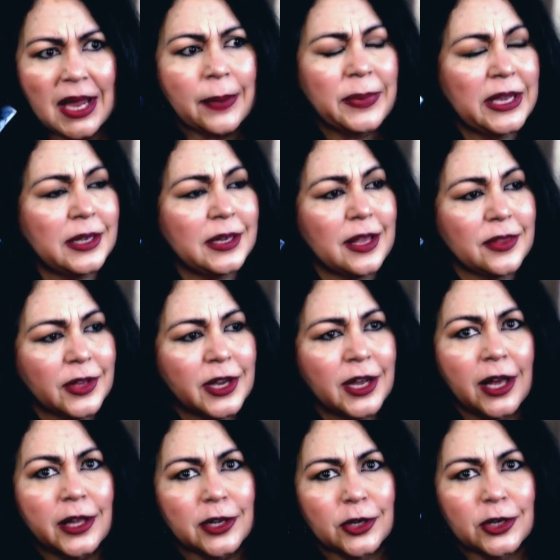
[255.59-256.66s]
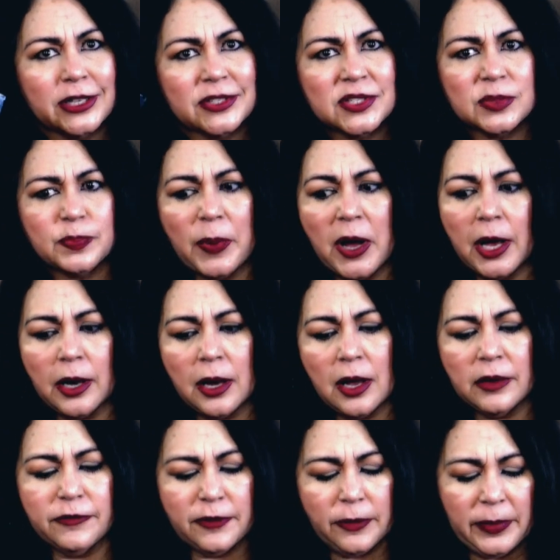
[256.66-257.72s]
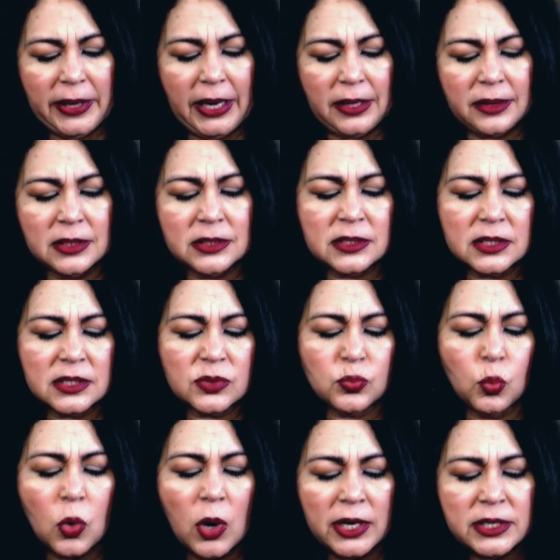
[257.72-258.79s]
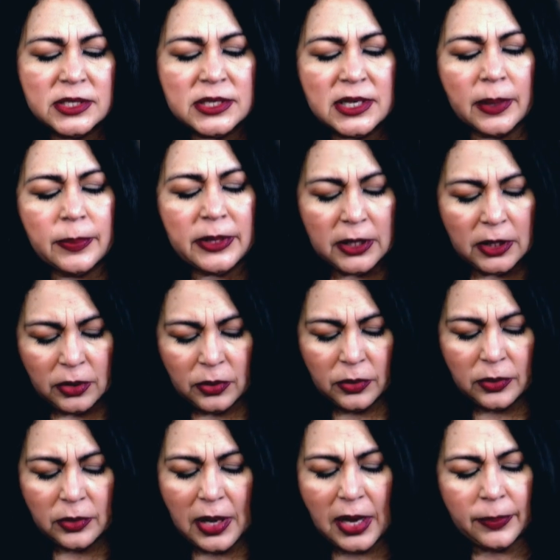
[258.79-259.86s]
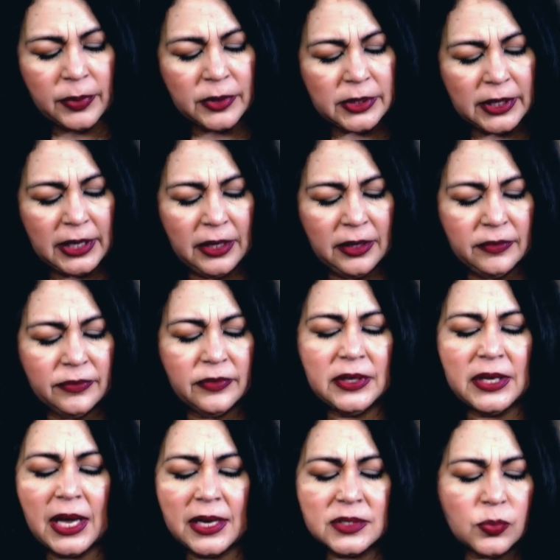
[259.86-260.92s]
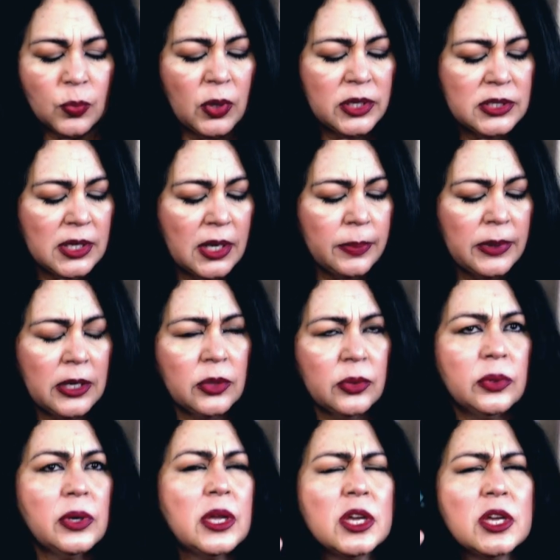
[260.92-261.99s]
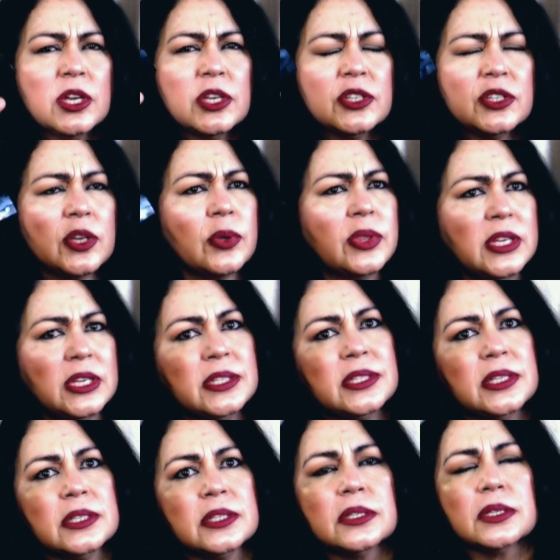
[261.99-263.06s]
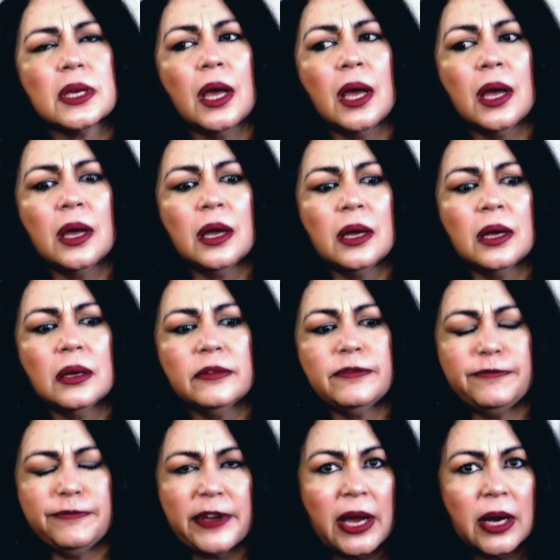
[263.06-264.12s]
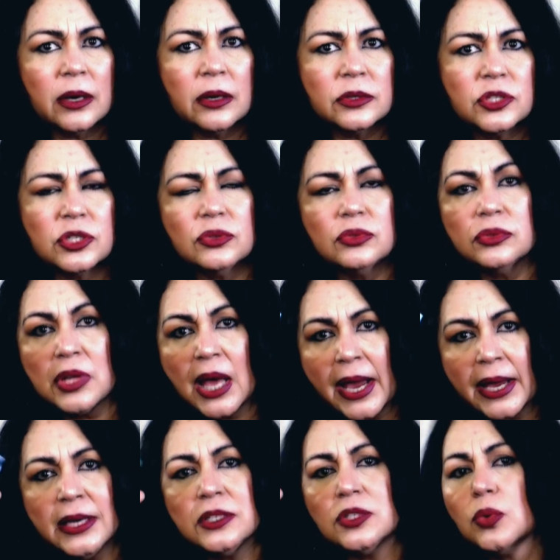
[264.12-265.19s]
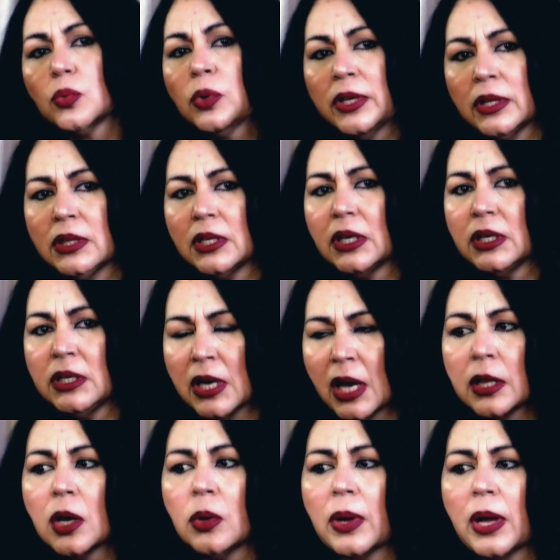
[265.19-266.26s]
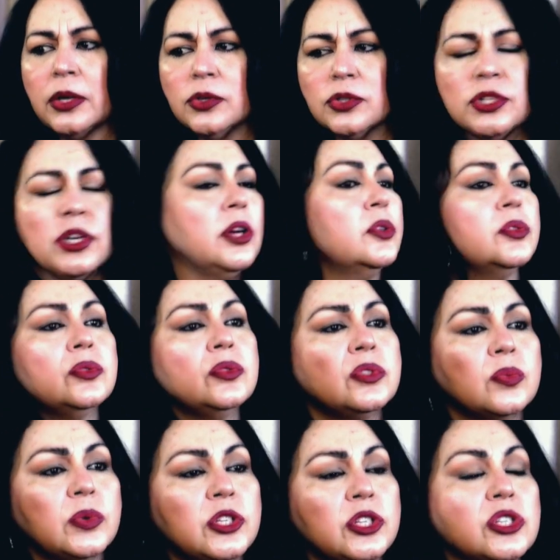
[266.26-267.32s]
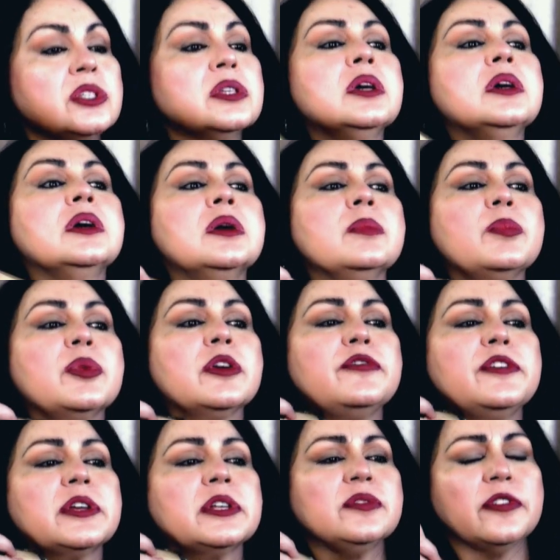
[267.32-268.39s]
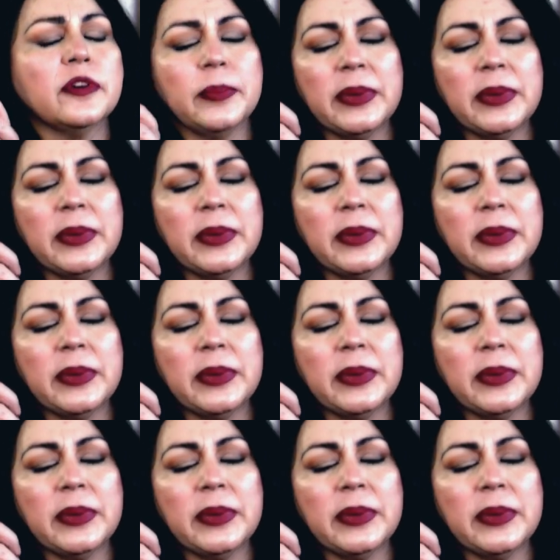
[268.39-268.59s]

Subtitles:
I mean, the color is spot on for me. This is 1W, I believe. Yes, 1W. So this is fair to light with yellow undertones, which is perfect for